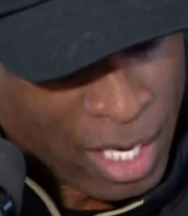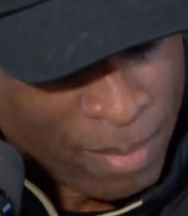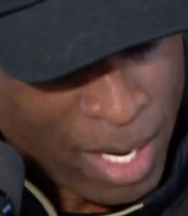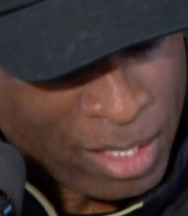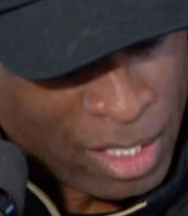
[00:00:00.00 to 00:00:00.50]

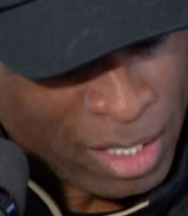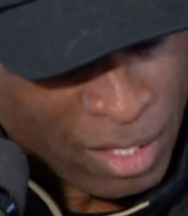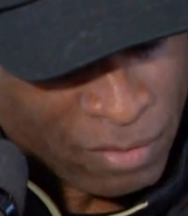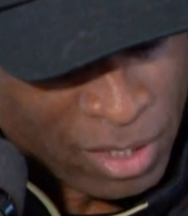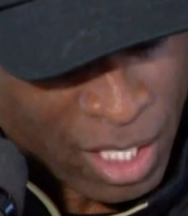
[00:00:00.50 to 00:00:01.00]
Um, 18
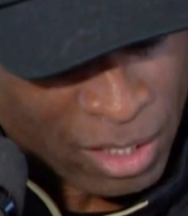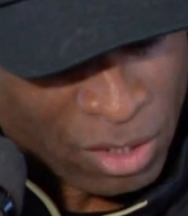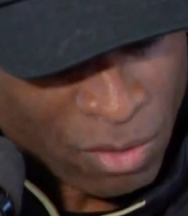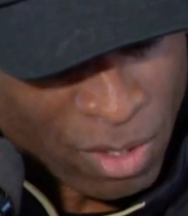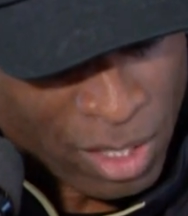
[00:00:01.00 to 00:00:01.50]
different
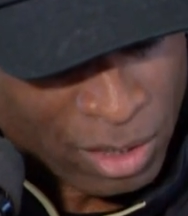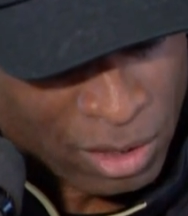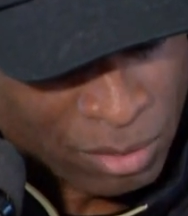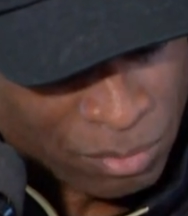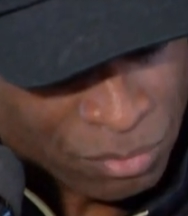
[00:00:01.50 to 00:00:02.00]

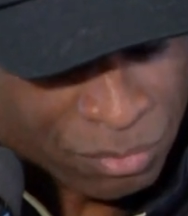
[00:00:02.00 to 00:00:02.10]
territories,